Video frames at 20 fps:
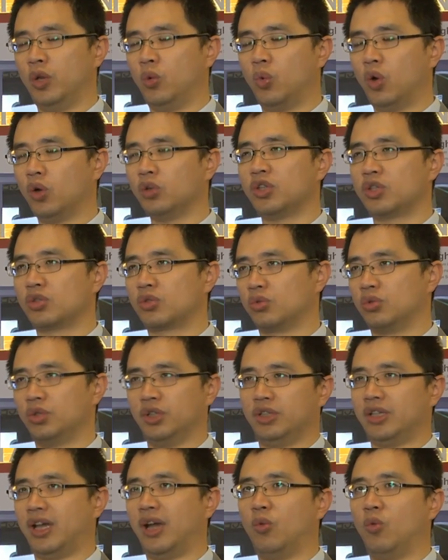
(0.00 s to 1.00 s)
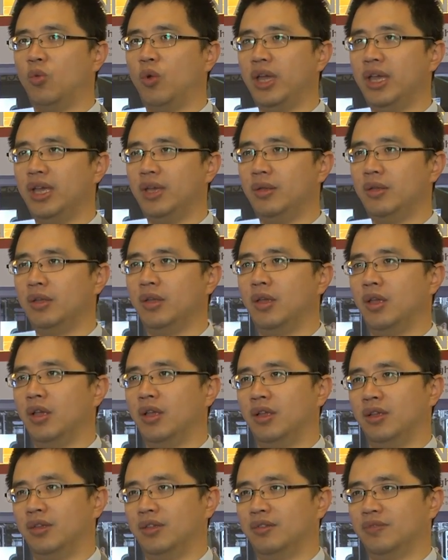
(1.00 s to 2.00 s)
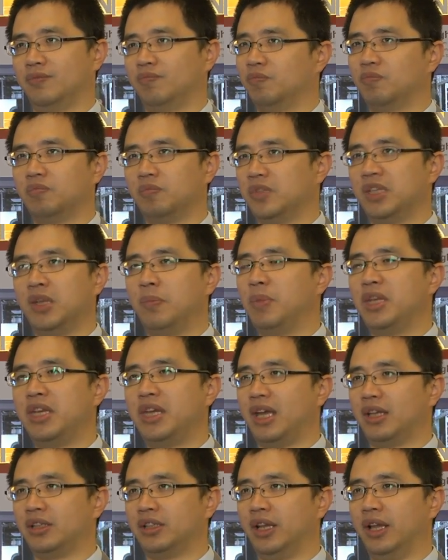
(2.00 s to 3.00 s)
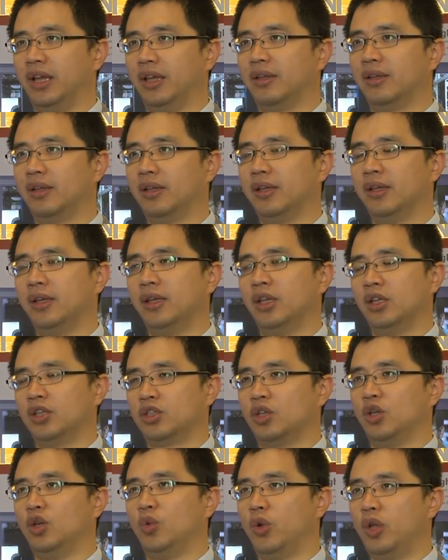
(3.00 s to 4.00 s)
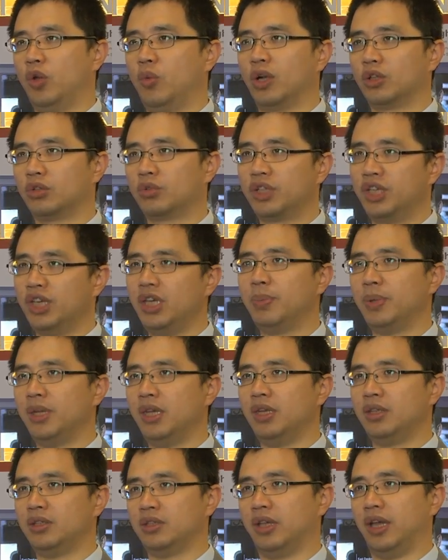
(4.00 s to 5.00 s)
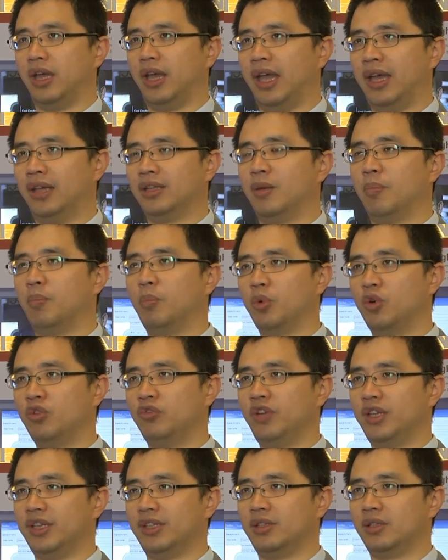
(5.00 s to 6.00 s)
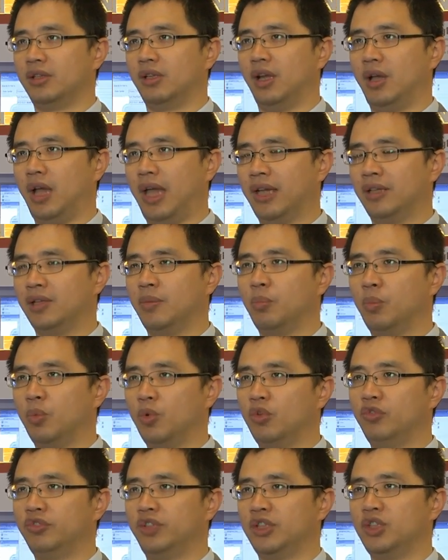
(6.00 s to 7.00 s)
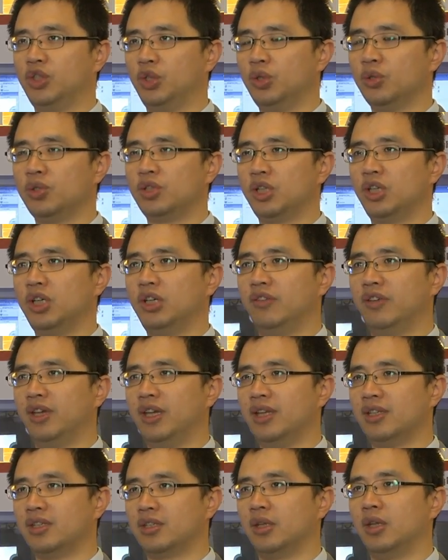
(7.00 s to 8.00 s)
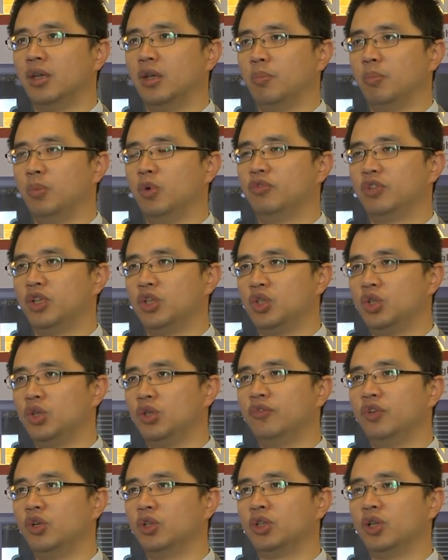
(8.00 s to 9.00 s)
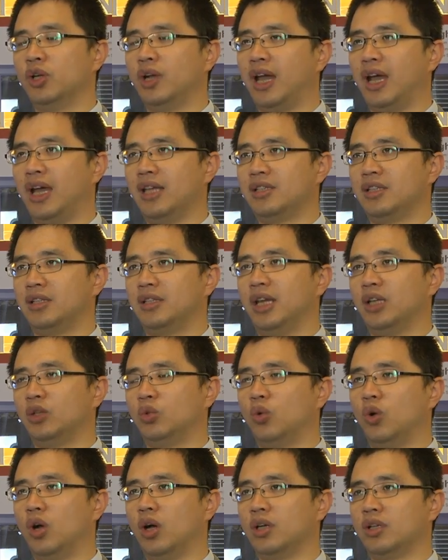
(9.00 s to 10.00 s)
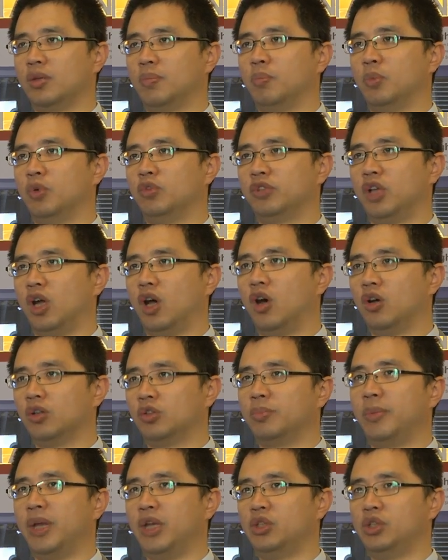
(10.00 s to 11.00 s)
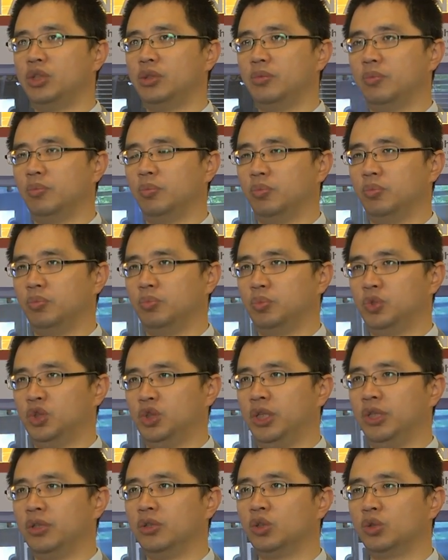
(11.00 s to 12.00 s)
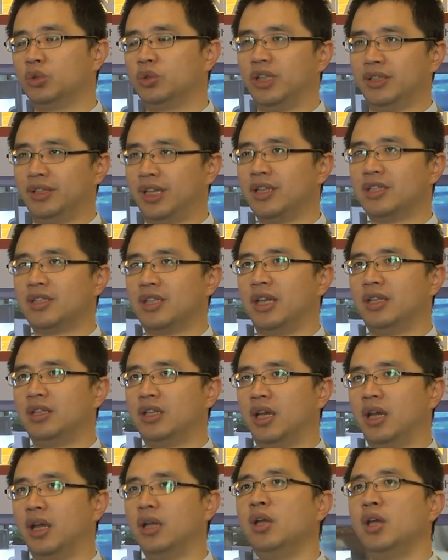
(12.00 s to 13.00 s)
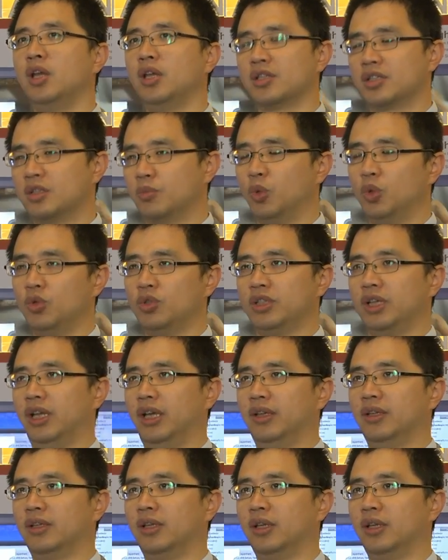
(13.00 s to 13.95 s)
won't throw it away immediately. So we want to keep it and move the new service, move the new virtualized network, move the automation to the data center smoothly.